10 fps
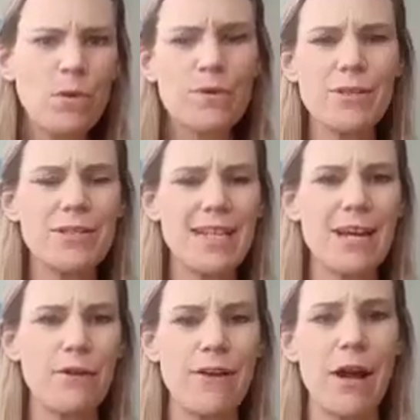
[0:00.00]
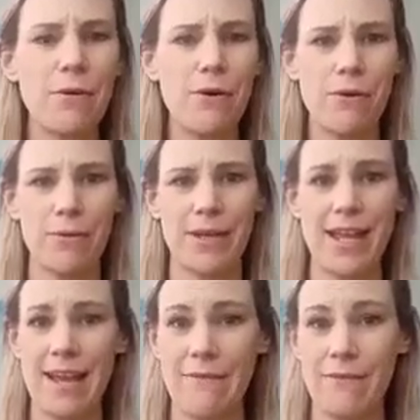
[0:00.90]
Also staying off alcohol and
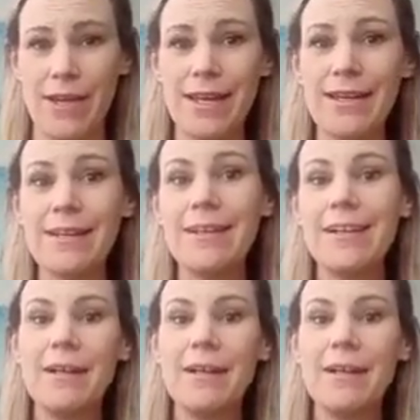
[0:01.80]
caffeine